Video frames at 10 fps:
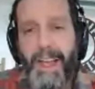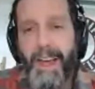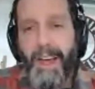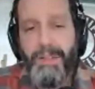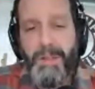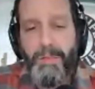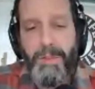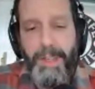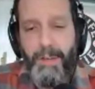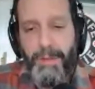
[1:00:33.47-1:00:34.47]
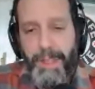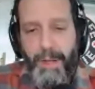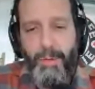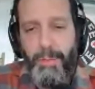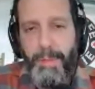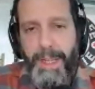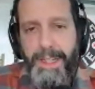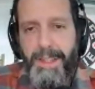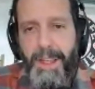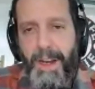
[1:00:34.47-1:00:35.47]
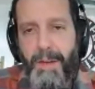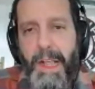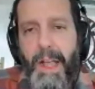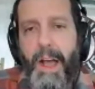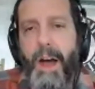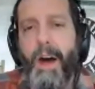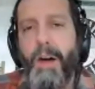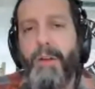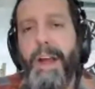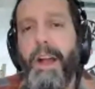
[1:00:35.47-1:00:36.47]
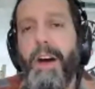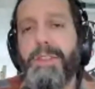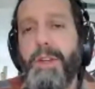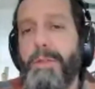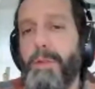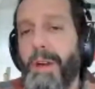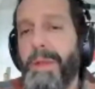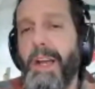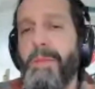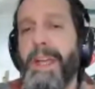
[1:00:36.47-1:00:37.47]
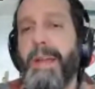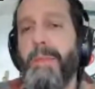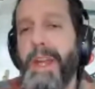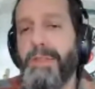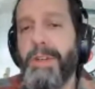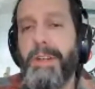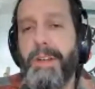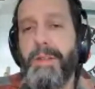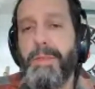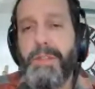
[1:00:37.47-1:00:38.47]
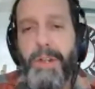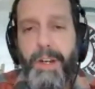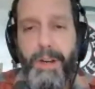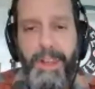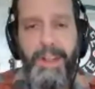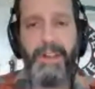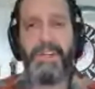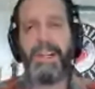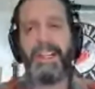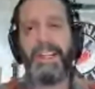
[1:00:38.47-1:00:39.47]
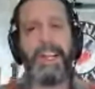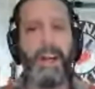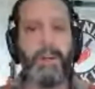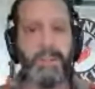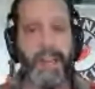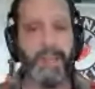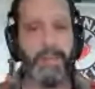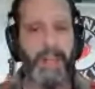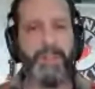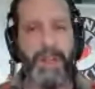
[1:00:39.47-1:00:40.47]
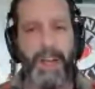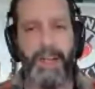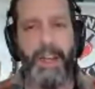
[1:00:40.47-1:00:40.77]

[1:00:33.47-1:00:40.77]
Uh, some really, really cool blades there. All right. Also, if you want to become a patron, be sure to go to theknifejunkie.com slash Patreon.